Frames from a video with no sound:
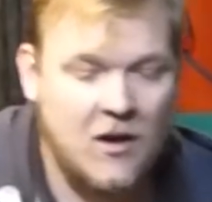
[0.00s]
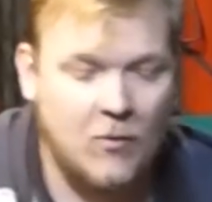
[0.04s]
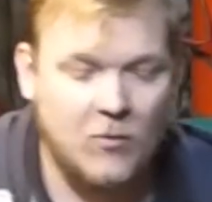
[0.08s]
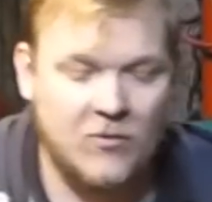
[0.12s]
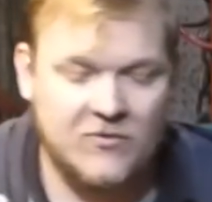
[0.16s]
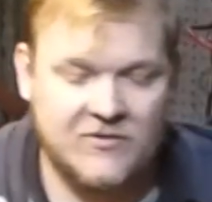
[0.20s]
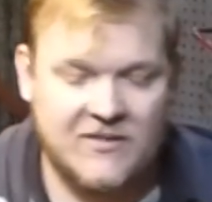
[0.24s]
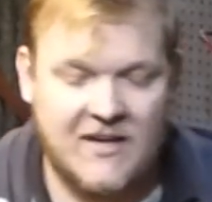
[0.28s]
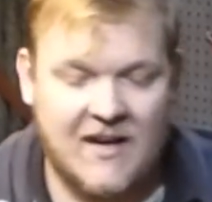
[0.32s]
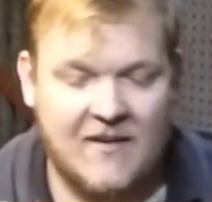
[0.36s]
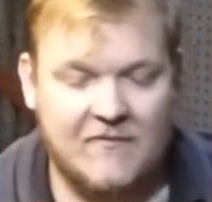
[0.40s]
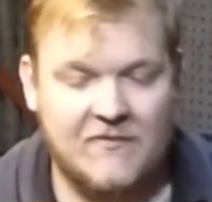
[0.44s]
I
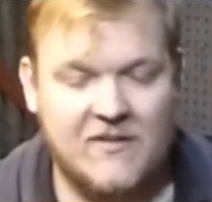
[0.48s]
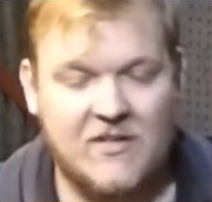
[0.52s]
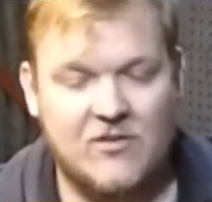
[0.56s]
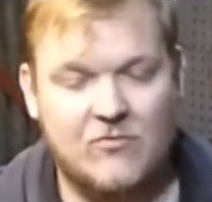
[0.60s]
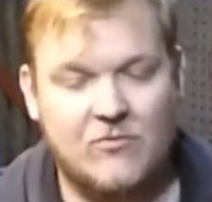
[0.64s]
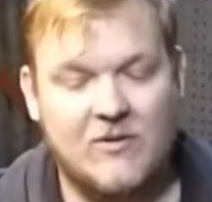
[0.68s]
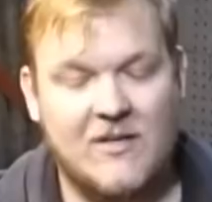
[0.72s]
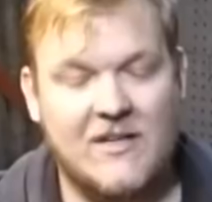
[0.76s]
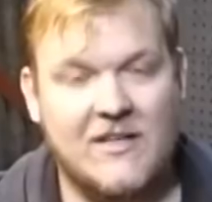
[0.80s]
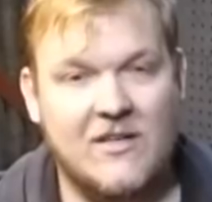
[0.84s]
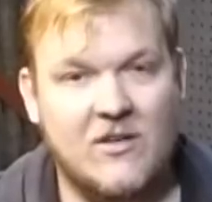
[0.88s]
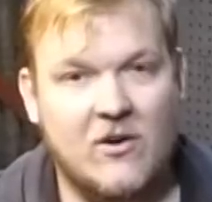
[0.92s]
want to have
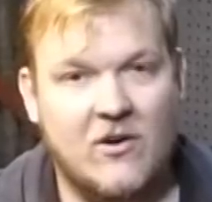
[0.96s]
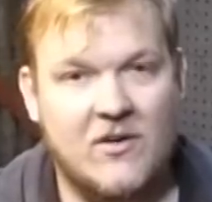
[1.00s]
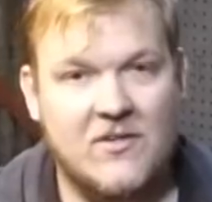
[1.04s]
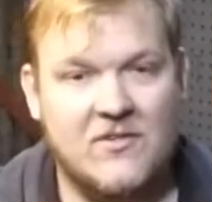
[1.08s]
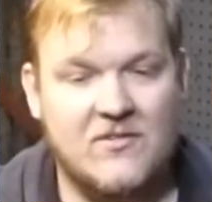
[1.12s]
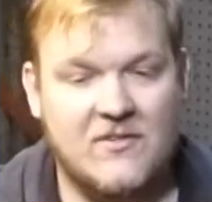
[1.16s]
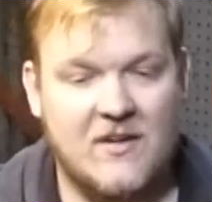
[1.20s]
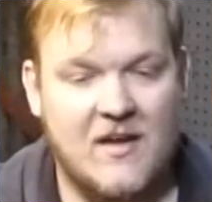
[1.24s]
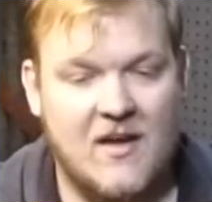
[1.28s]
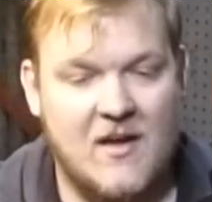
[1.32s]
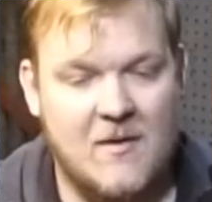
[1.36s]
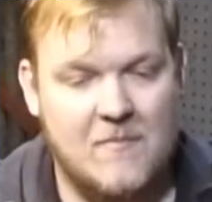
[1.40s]
these really
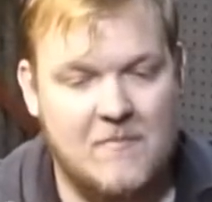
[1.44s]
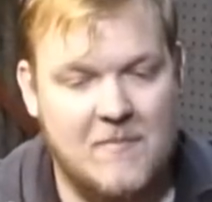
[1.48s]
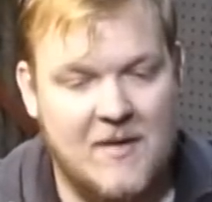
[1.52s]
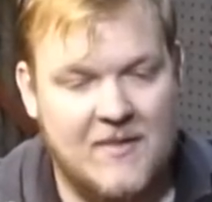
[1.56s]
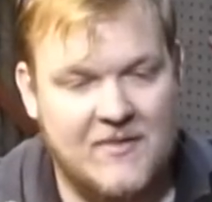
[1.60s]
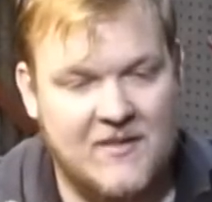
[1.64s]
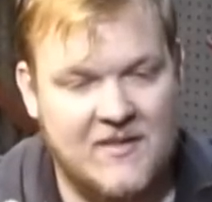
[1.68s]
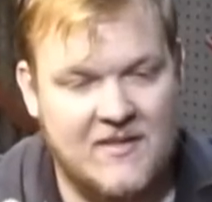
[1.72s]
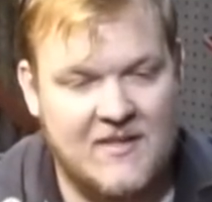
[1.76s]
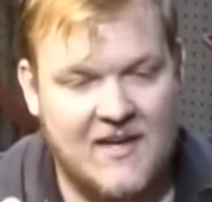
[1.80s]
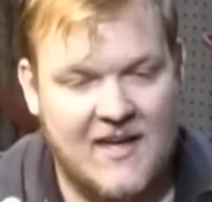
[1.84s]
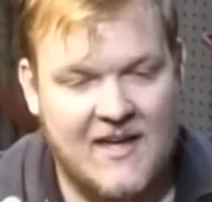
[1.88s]
nice
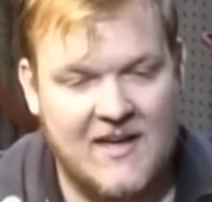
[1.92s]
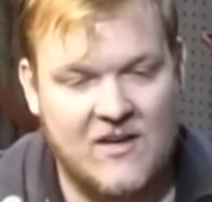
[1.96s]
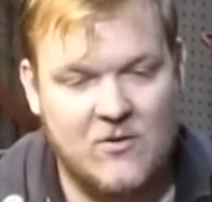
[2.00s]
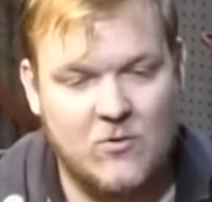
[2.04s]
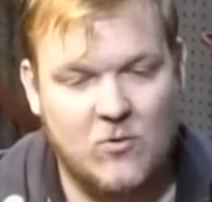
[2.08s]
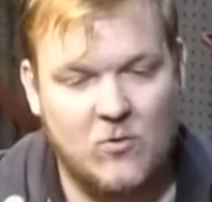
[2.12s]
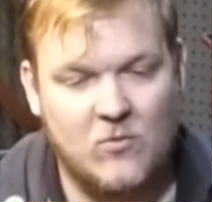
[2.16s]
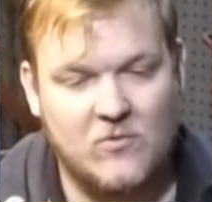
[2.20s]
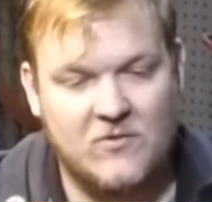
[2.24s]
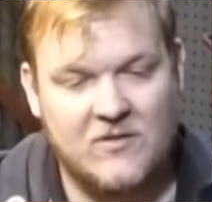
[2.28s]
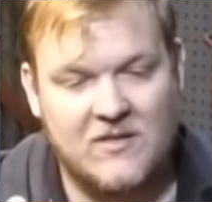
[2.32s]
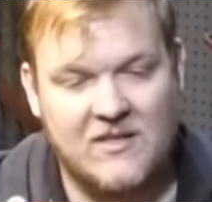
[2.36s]
these
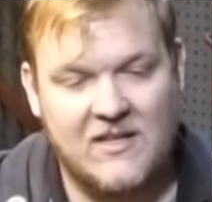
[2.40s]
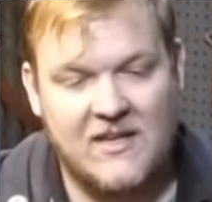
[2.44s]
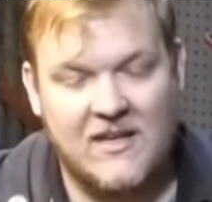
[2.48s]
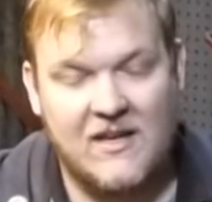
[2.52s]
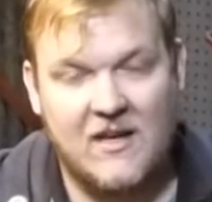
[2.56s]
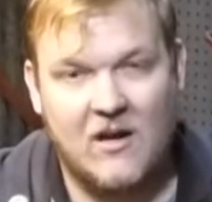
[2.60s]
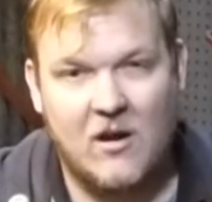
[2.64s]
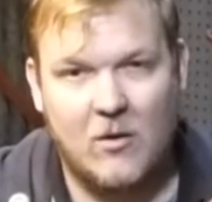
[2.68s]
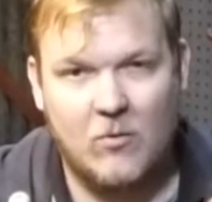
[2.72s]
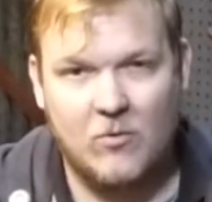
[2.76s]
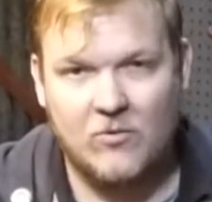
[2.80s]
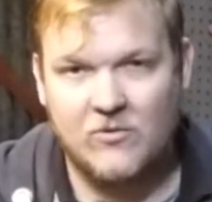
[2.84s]
acorns in
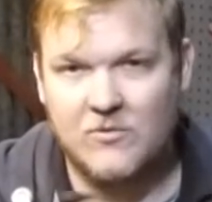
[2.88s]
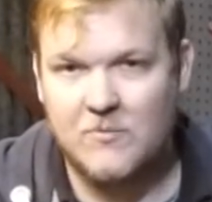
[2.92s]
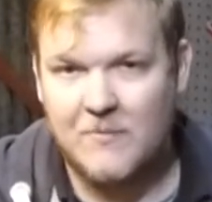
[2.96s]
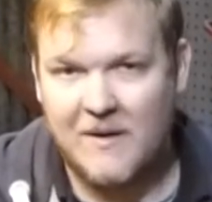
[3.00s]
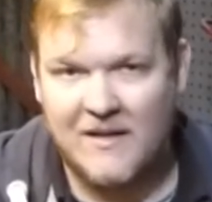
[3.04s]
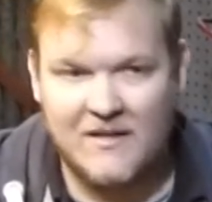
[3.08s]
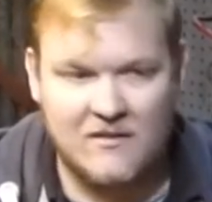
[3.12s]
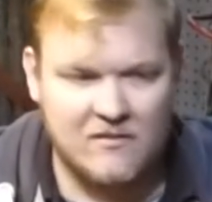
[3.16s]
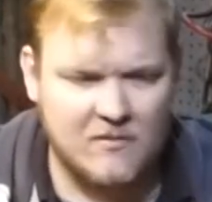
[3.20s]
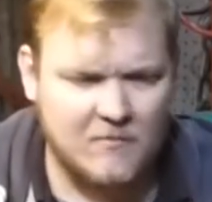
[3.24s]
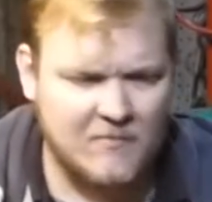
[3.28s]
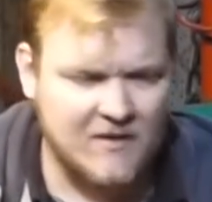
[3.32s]
here. I want to
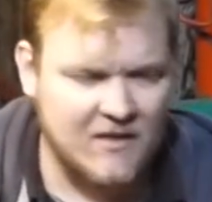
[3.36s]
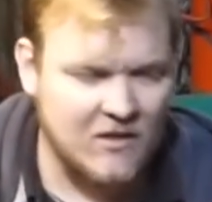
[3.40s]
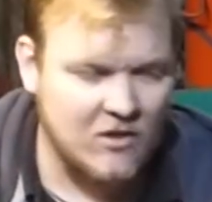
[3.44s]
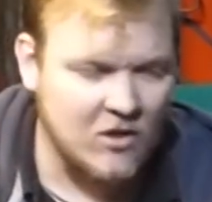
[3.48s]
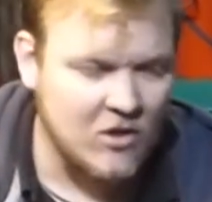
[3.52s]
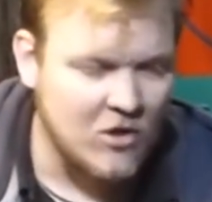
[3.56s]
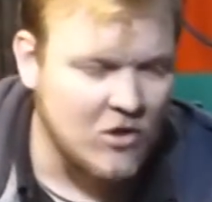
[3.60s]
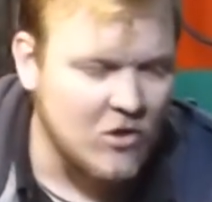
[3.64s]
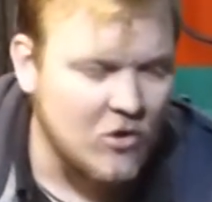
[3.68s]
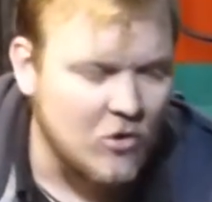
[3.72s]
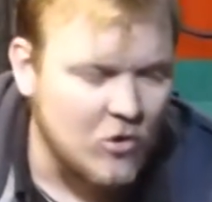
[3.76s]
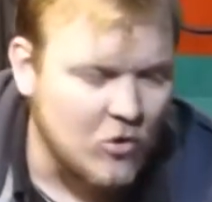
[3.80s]
make something
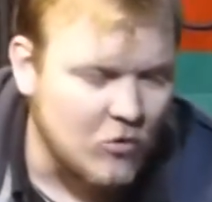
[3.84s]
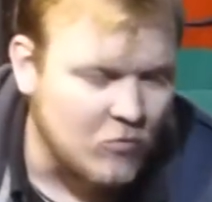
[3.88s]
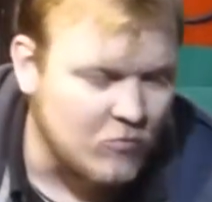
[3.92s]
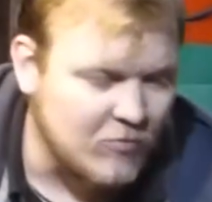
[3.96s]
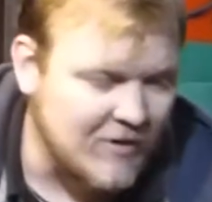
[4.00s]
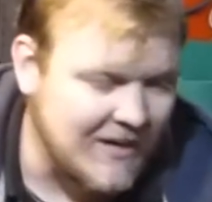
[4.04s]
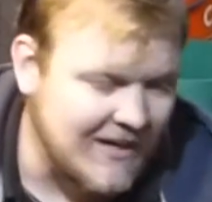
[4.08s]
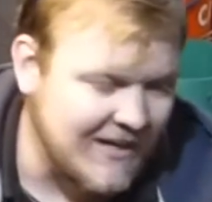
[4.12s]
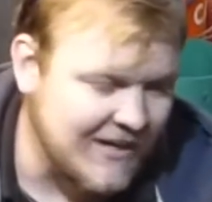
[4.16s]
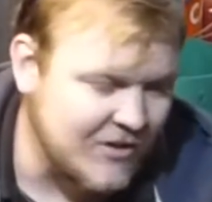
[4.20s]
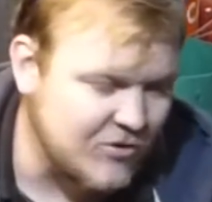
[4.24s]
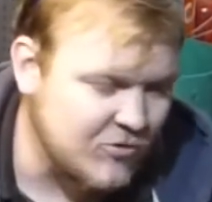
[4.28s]

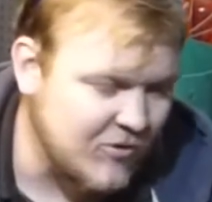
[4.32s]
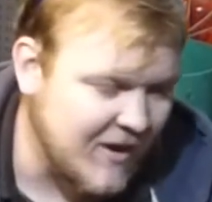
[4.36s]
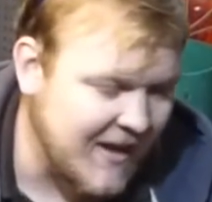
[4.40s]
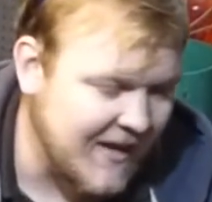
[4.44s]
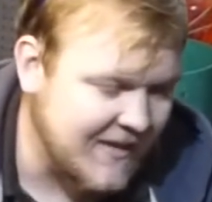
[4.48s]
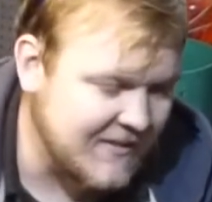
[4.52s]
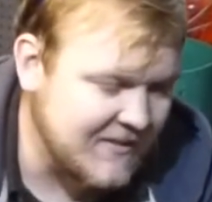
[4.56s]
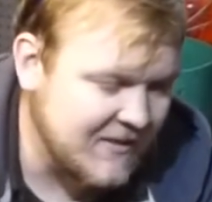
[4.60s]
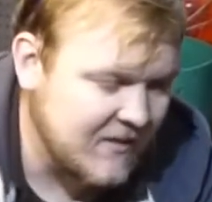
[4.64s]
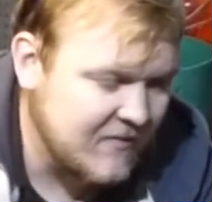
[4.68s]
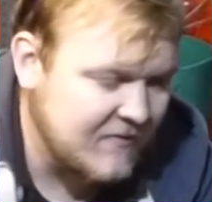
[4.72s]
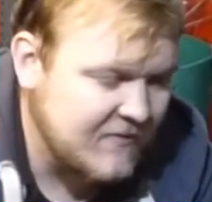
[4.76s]
really
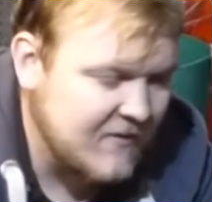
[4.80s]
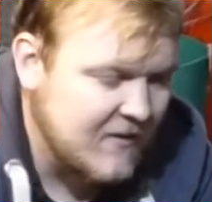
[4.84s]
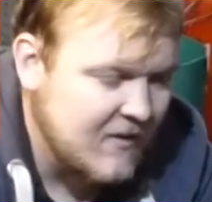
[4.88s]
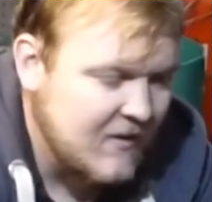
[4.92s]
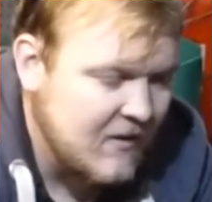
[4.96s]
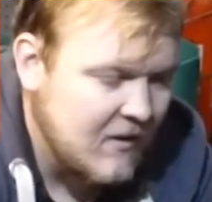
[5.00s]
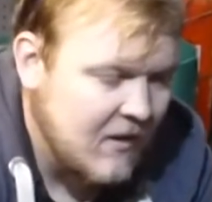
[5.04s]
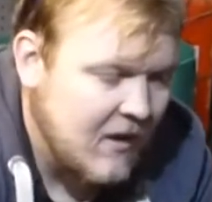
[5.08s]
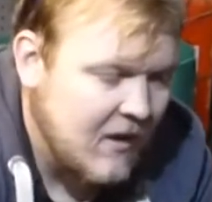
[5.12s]
attractive.